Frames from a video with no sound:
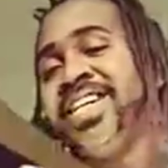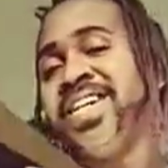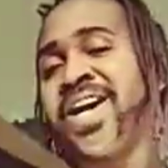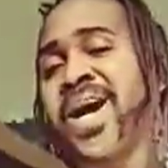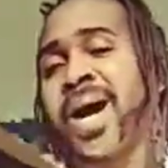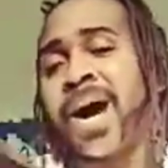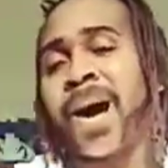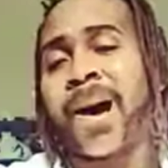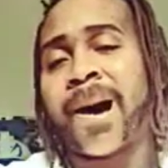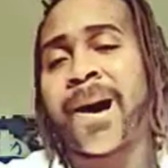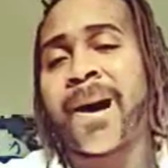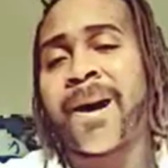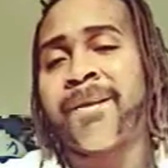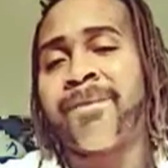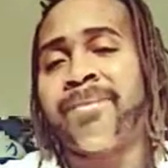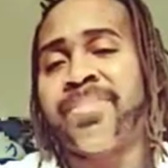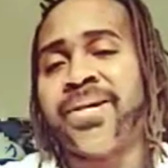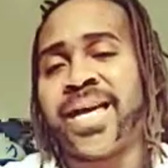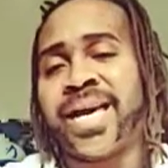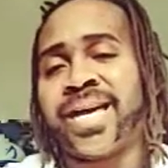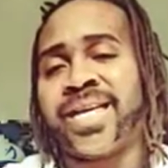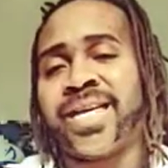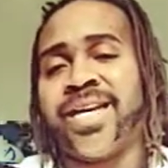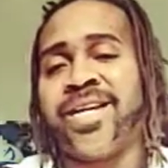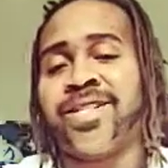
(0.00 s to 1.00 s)
But
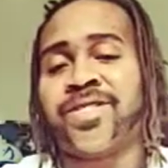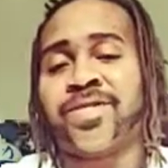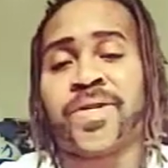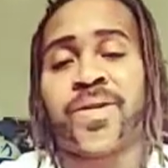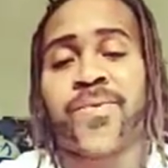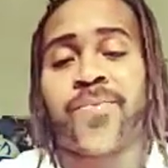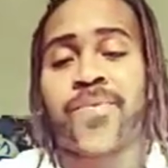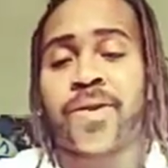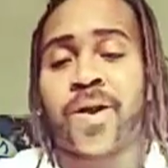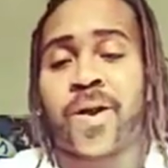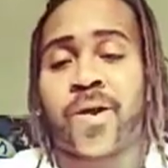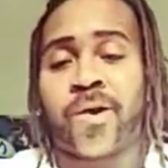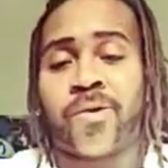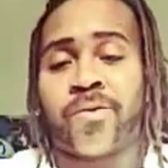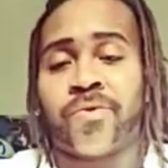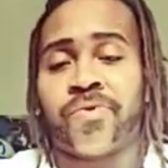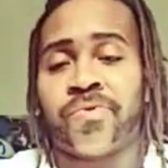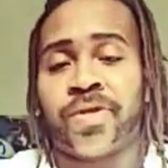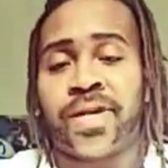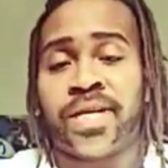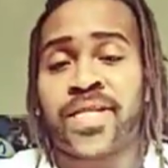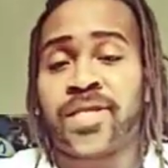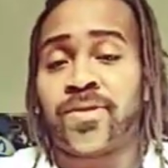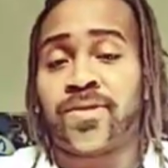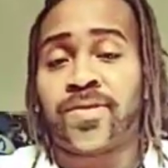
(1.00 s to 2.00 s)
yeah, history known.
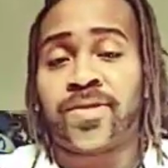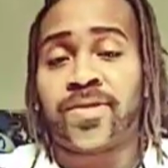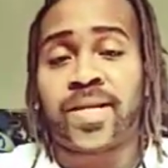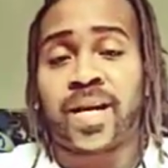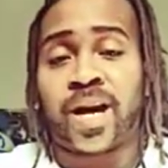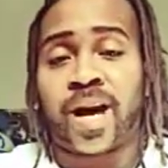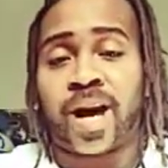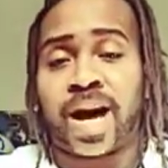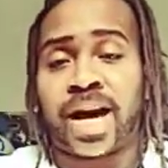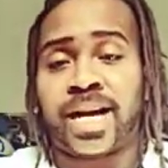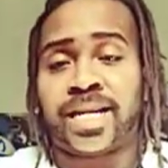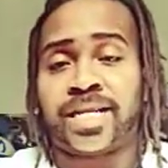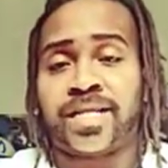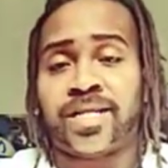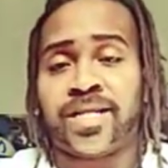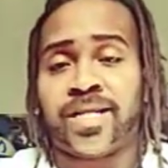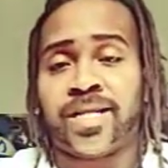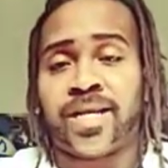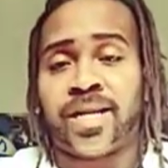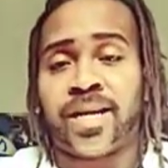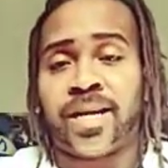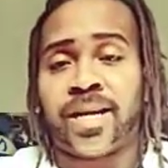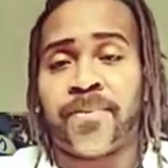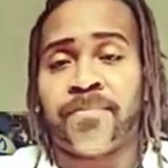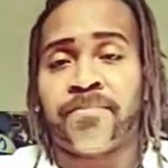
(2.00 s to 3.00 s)
This was
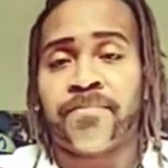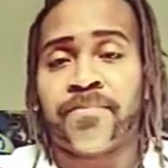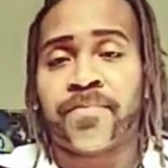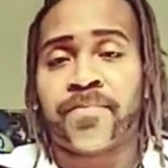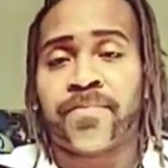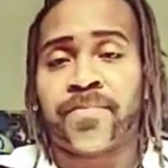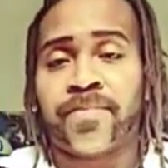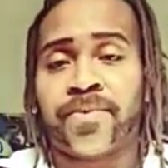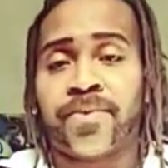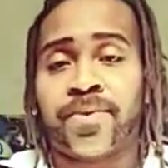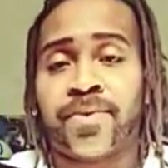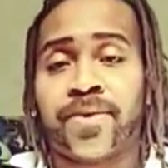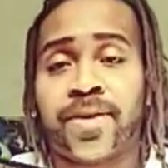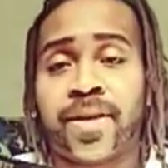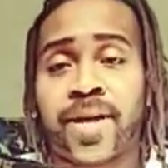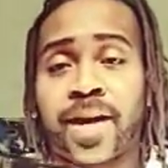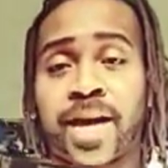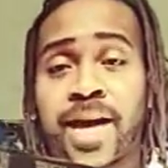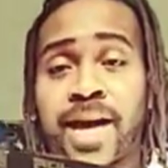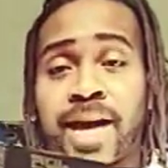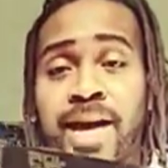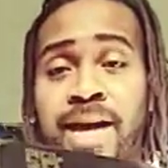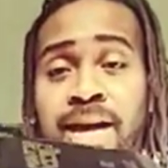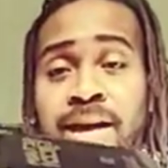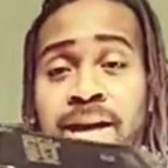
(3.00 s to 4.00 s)
honestly
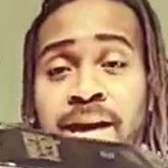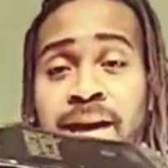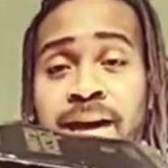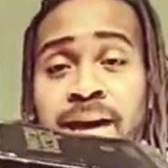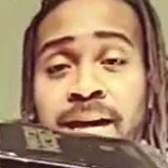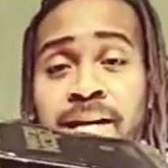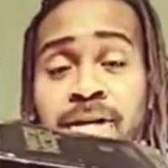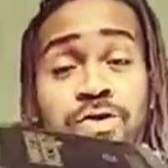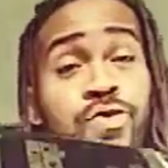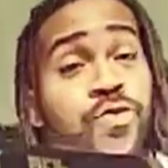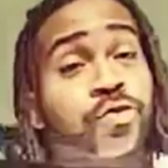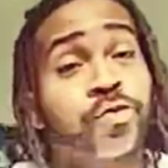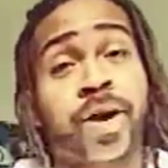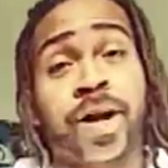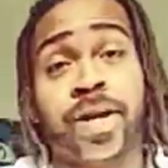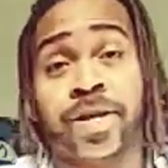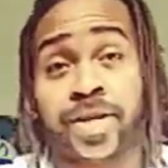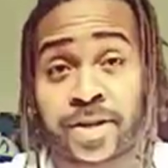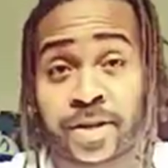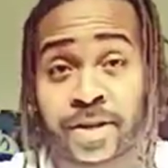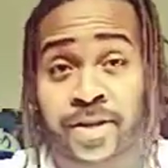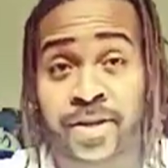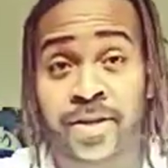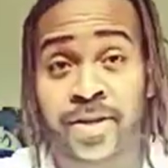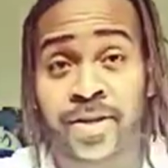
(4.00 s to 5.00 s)
a
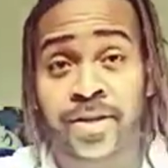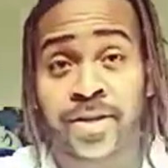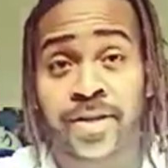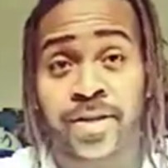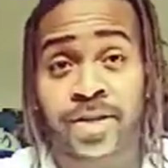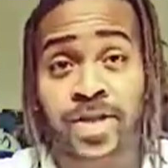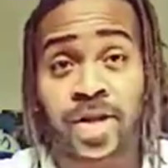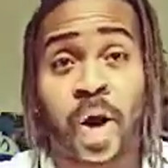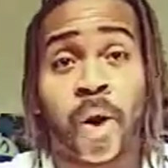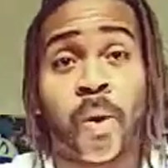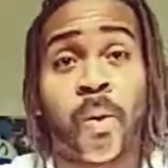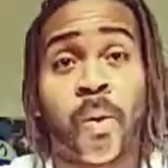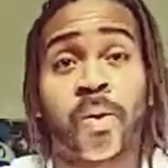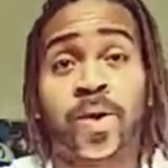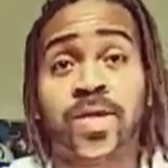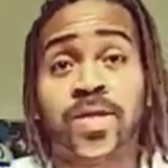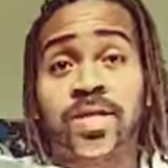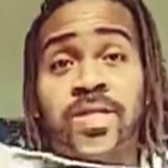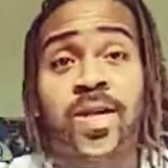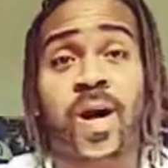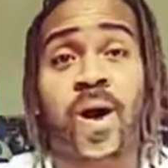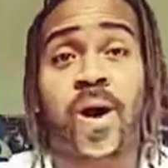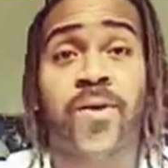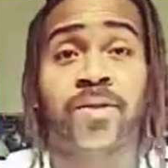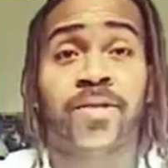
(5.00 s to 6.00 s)
treasure. Star Wars
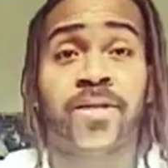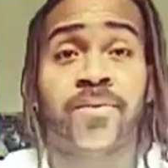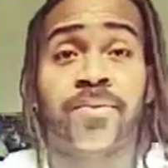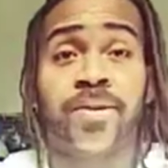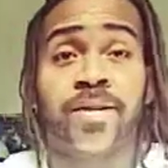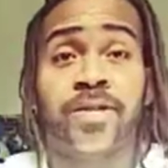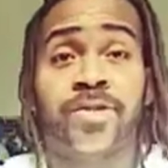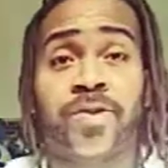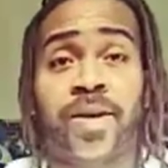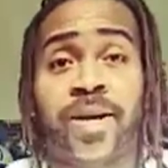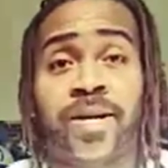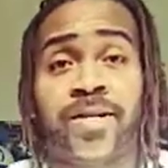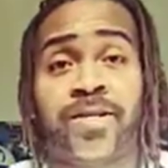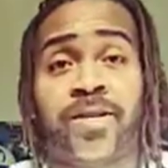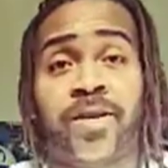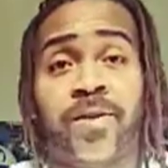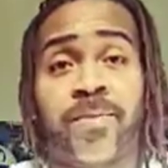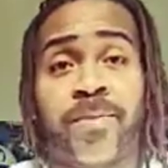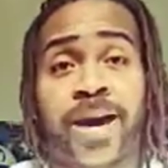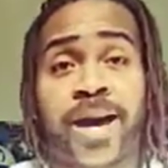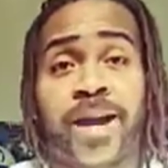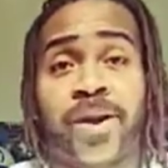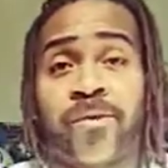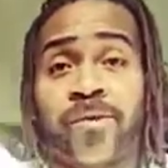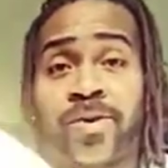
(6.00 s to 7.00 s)
is always going to be a treasure no
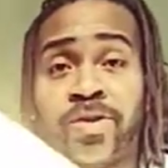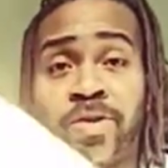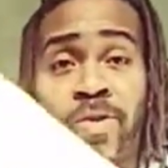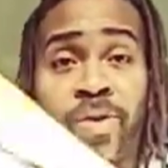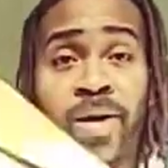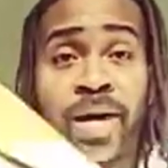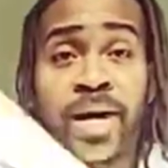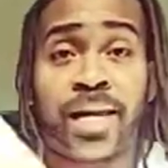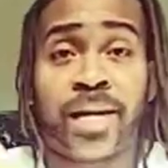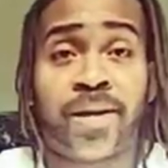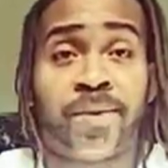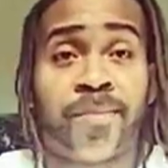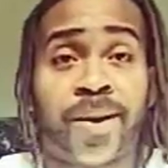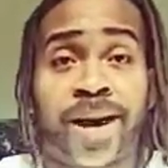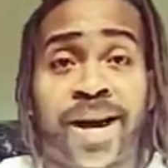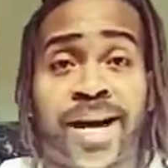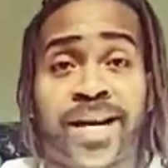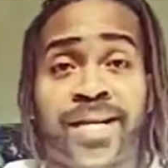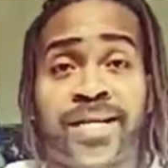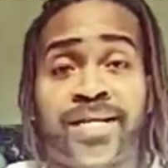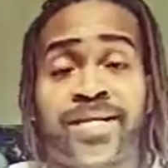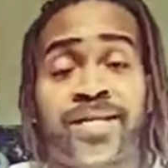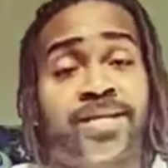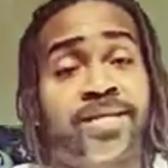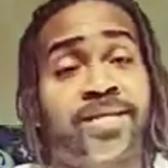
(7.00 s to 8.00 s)
matter what. To
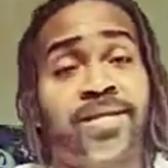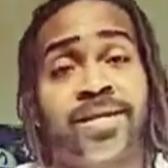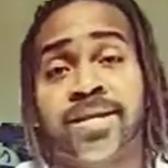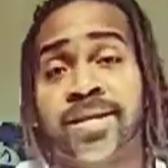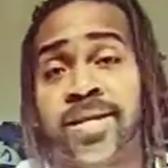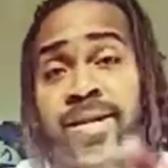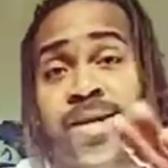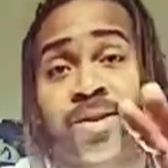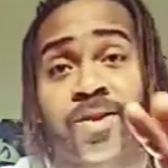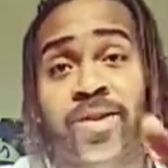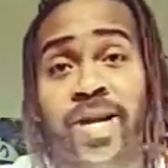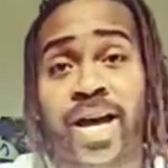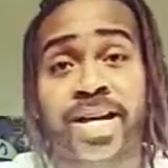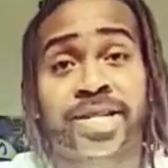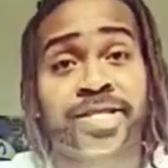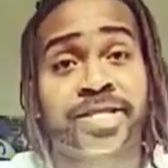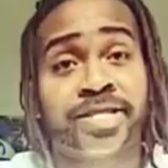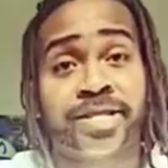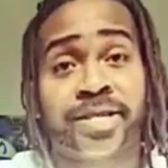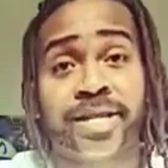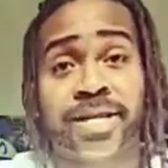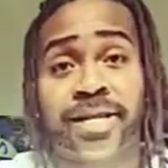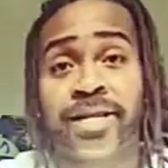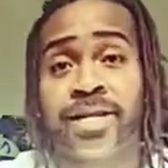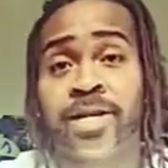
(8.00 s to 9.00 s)
anybody's
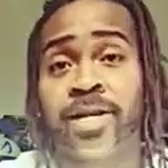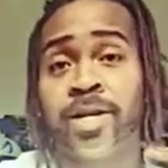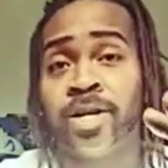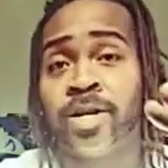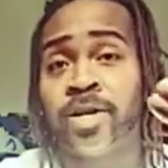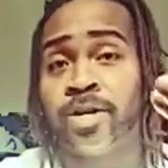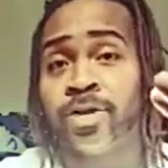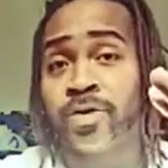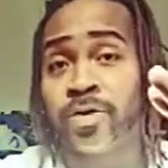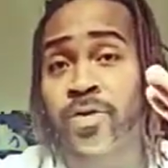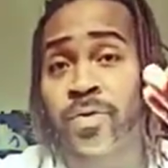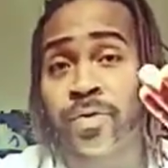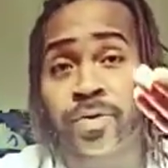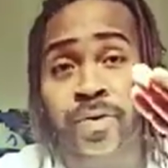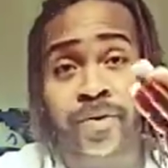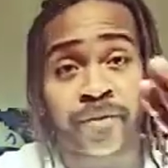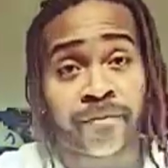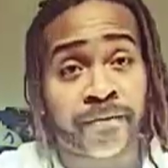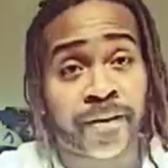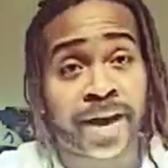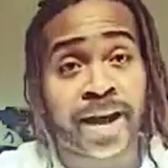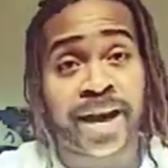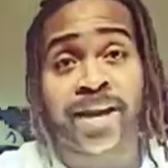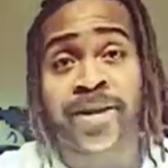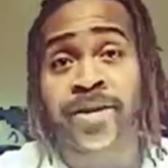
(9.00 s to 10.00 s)
collection, to their
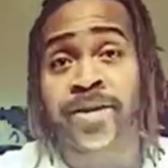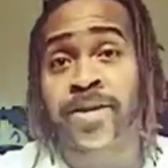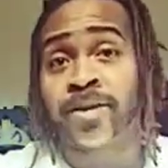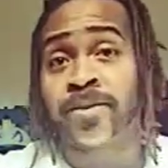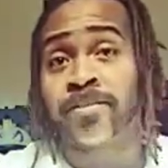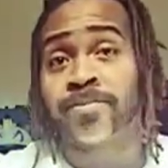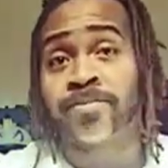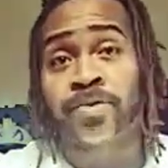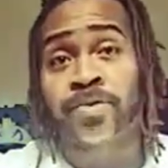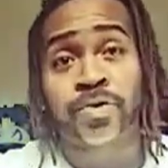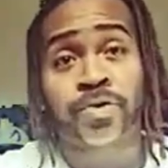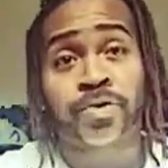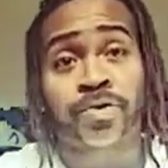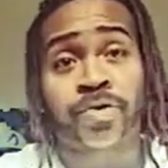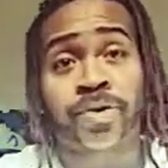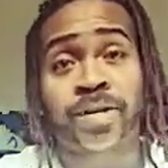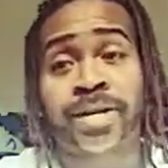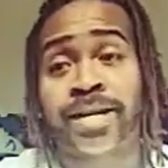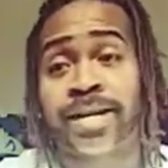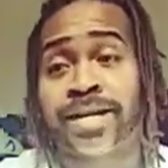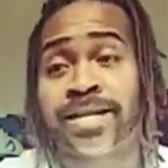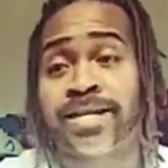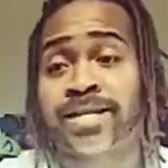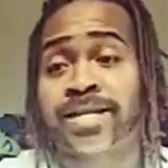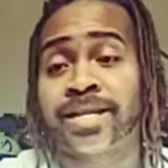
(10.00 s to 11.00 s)
fandom, to
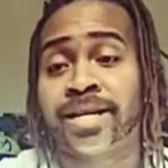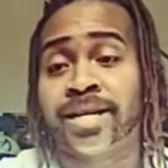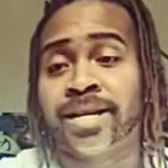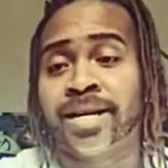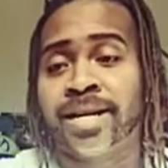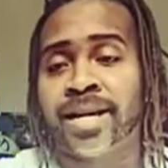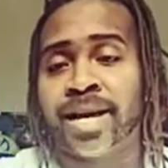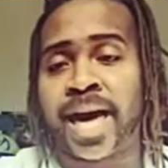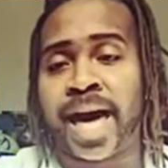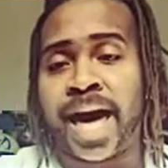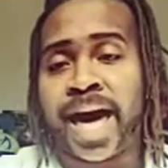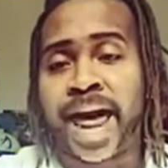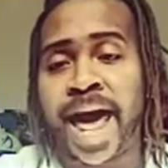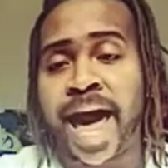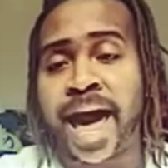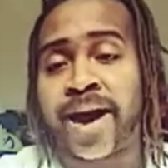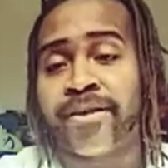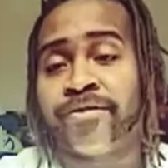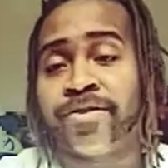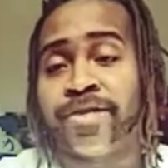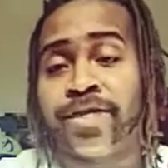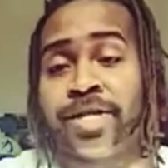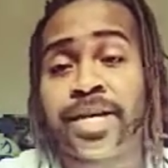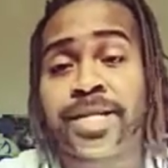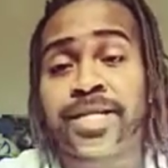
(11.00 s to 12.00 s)
trends. And
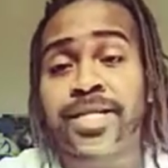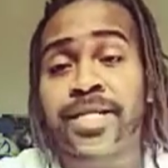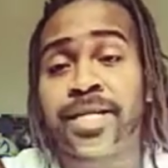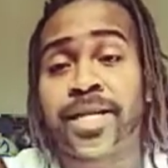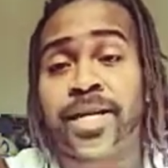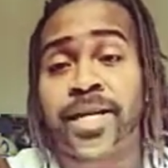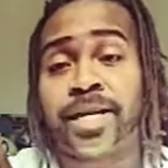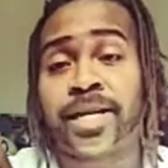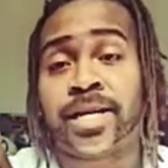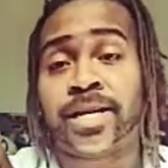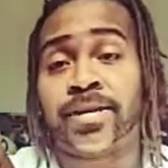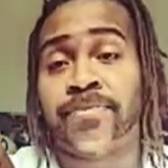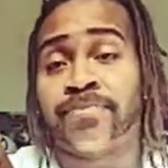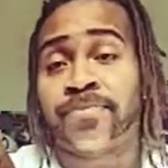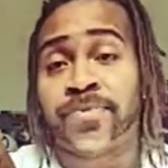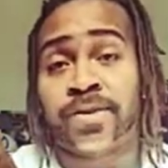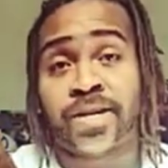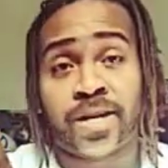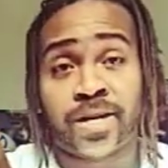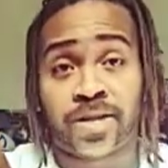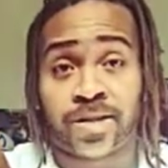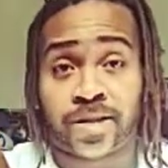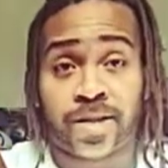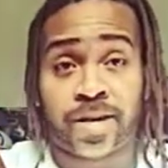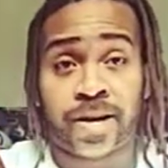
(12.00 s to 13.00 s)
having this here
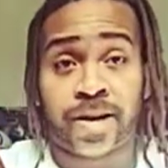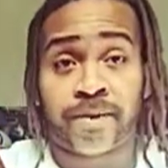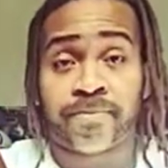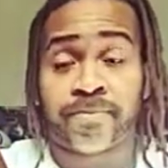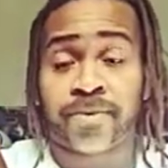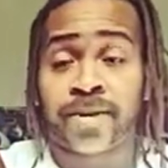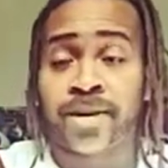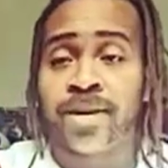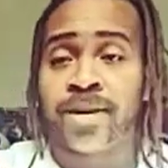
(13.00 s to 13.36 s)
is good.